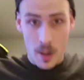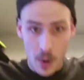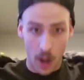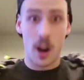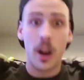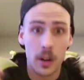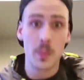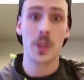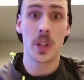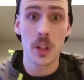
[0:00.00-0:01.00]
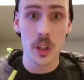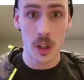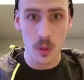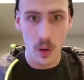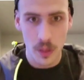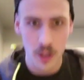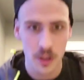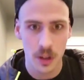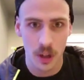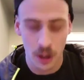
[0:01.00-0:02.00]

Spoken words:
I'm not 100% sure where things are